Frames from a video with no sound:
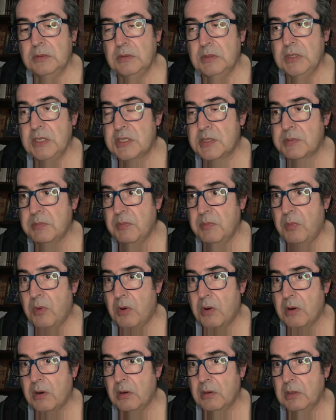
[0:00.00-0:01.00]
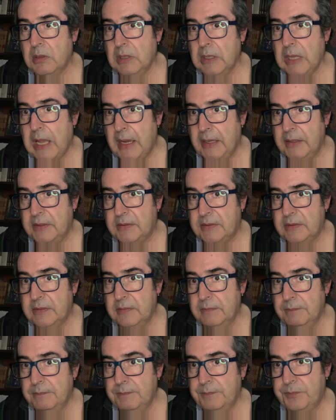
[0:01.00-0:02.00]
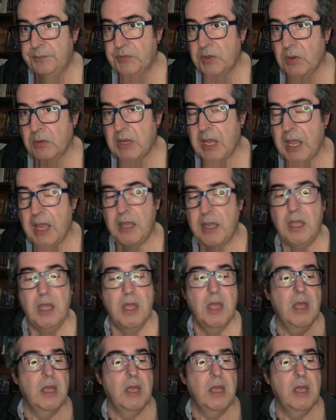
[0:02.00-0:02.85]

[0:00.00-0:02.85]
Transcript: it's more light. Okay?